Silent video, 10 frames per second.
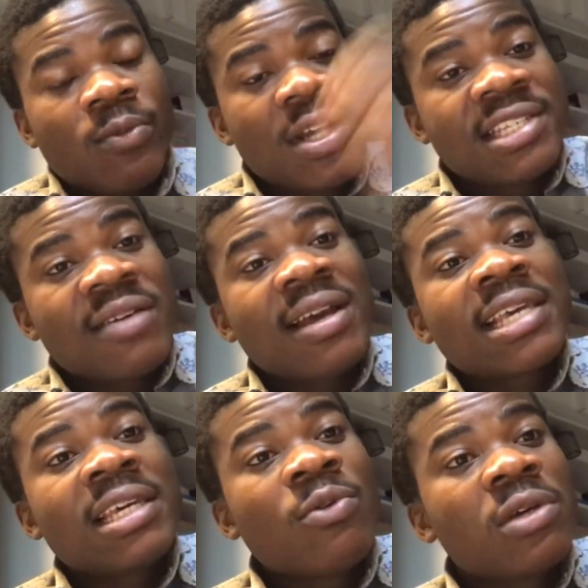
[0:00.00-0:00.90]
When
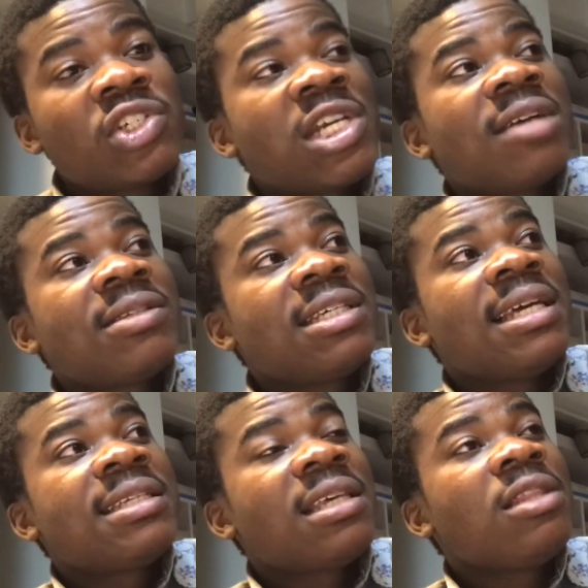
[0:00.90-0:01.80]
Saraki was shouting
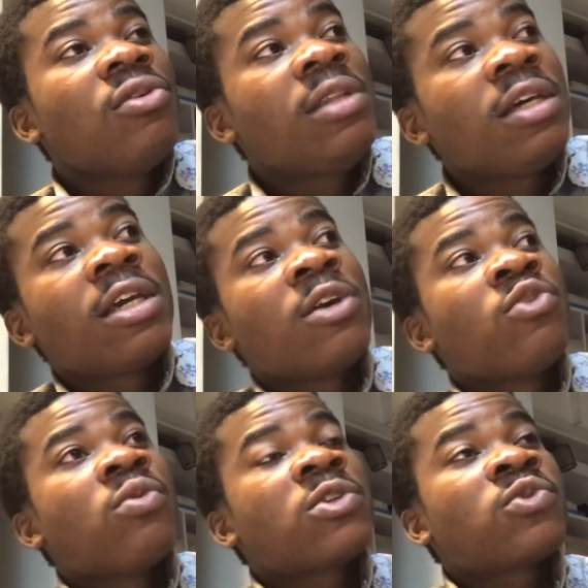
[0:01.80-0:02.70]
and saying the Onegi who
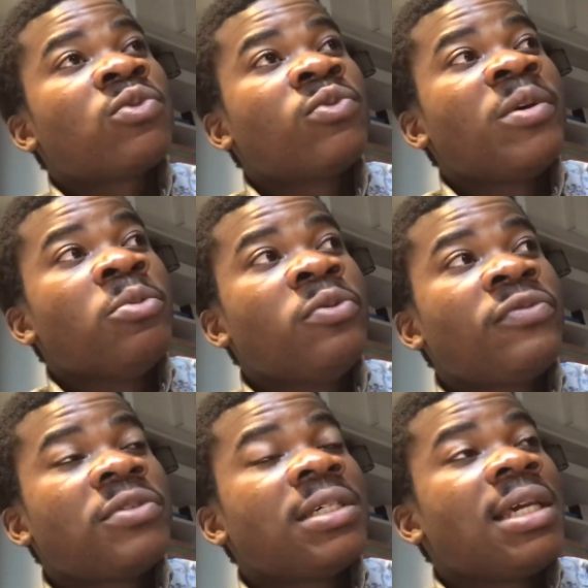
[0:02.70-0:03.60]
was
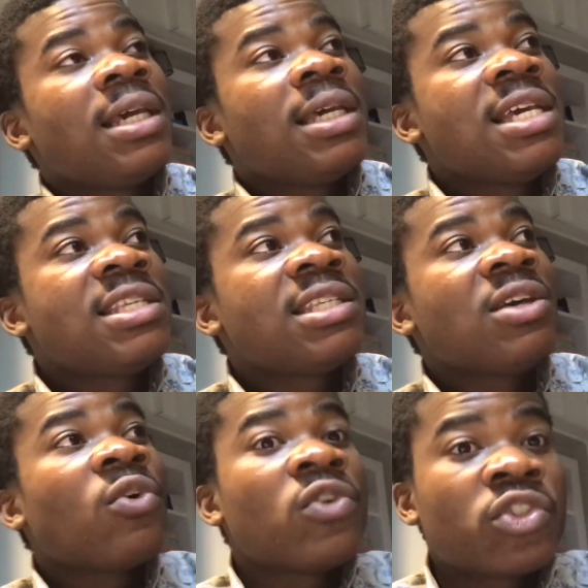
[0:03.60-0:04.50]
removed is
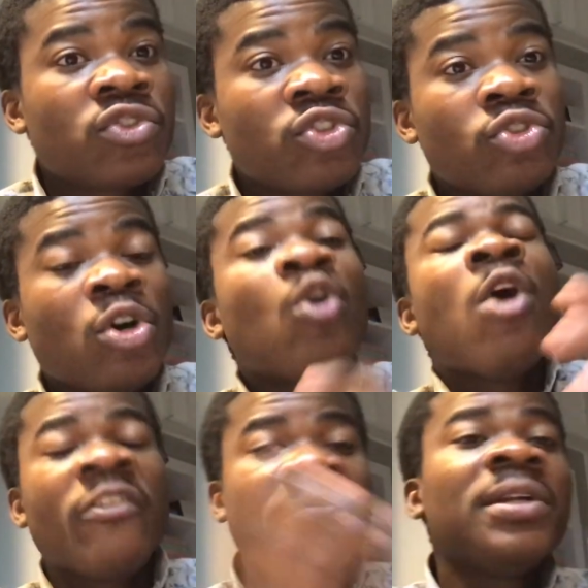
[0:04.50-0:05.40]
unconstitutional,
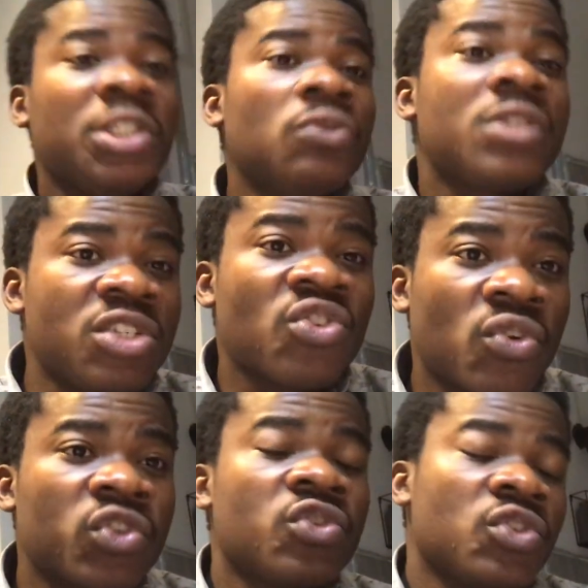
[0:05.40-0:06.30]
everybody knows it's
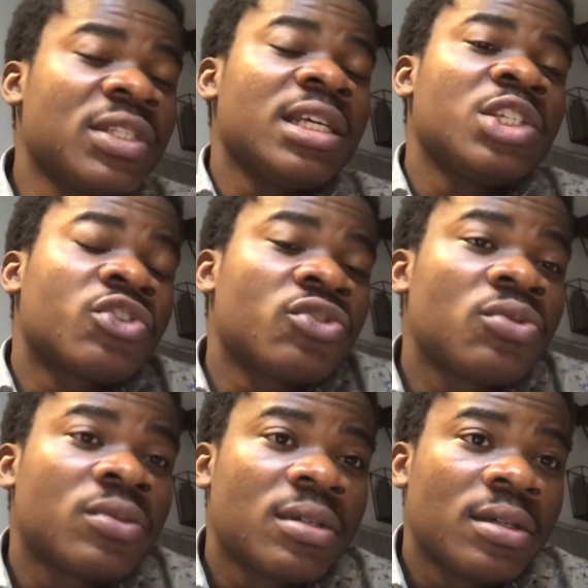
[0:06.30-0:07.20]
unconstitutional. It's
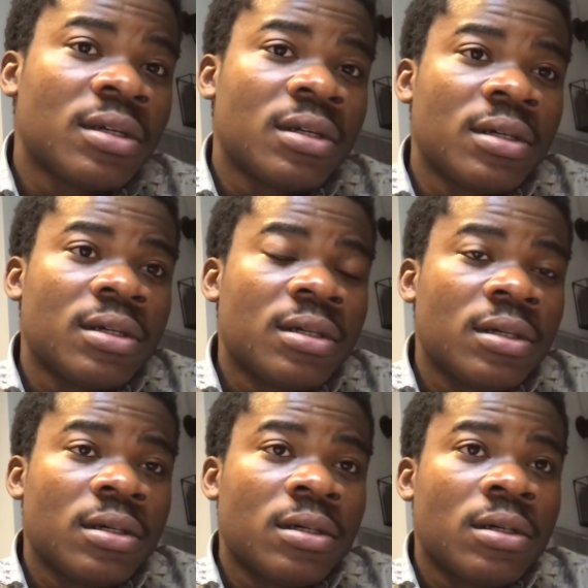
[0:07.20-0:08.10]
true.
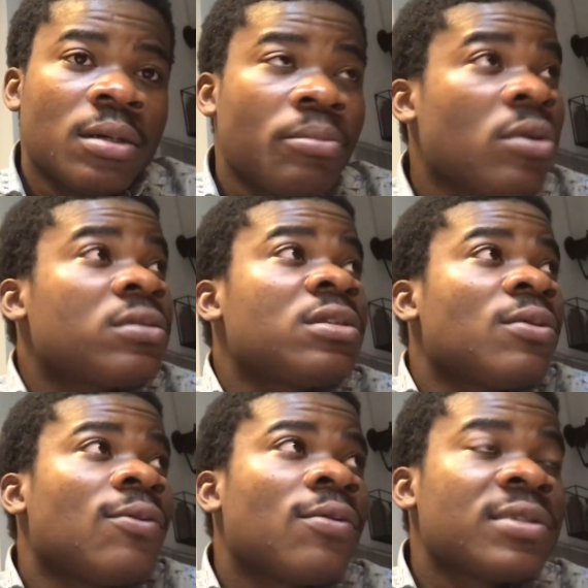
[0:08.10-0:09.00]
But
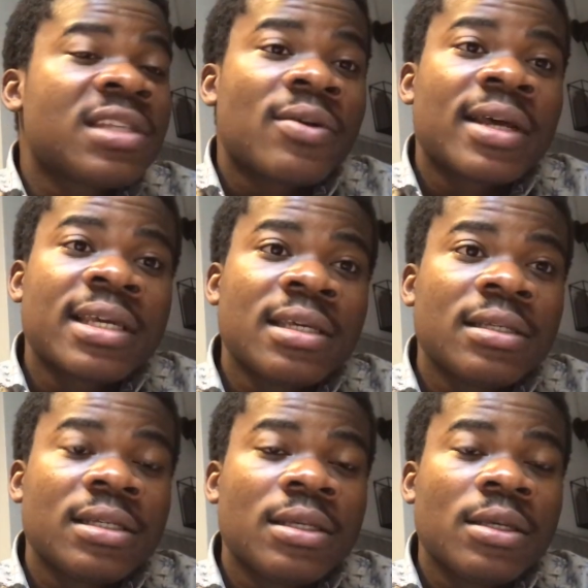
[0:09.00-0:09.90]
Saraki,
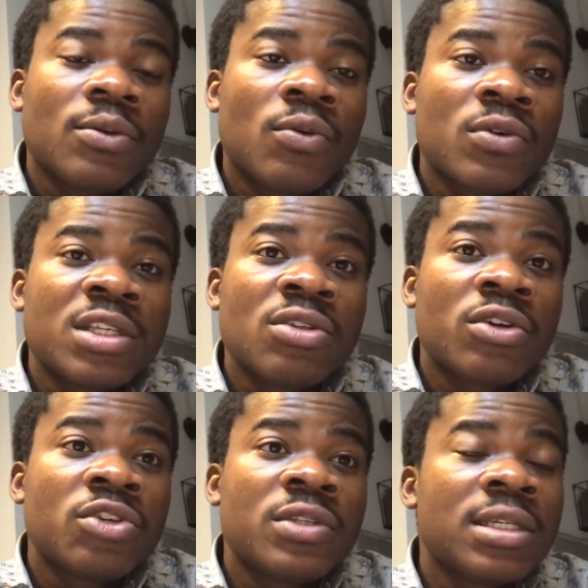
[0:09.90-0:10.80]
was he
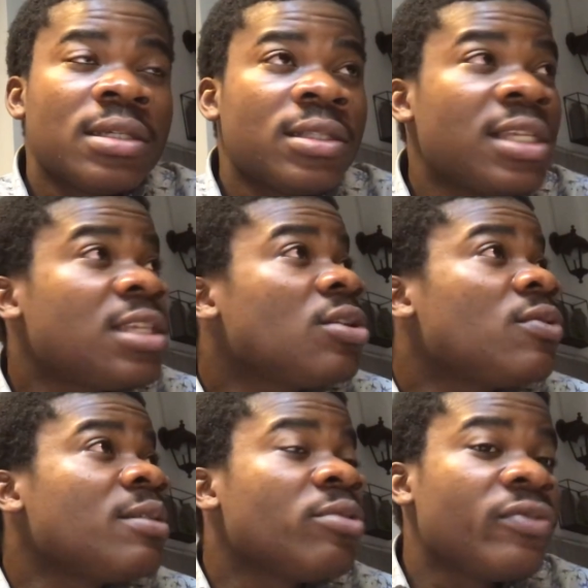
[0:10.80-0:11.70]
not guilty? Did he not
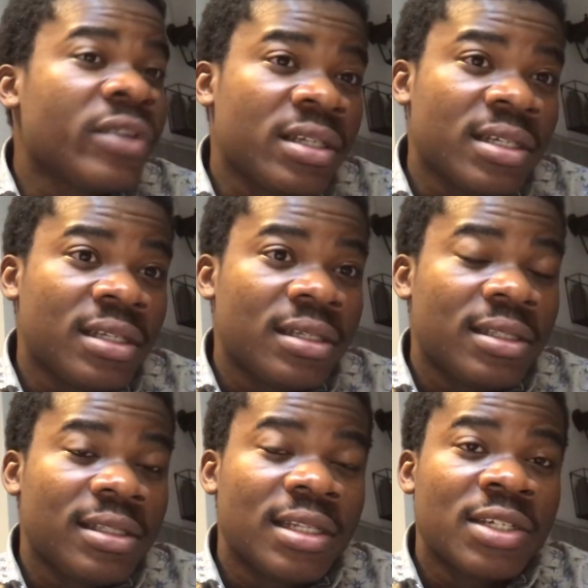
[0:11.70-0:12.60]
remove
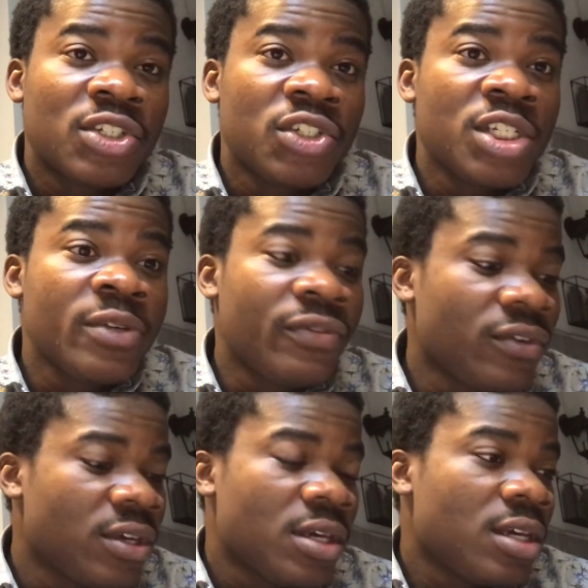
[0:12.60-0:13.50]
the chief
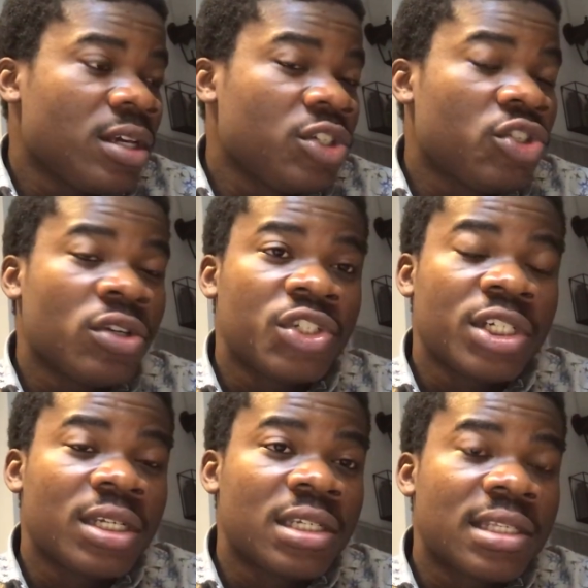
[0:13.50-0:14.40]
judge
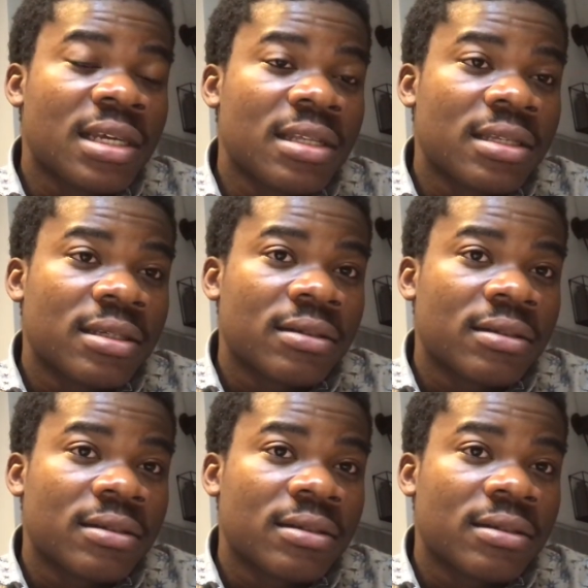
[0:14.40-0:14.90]
in his state?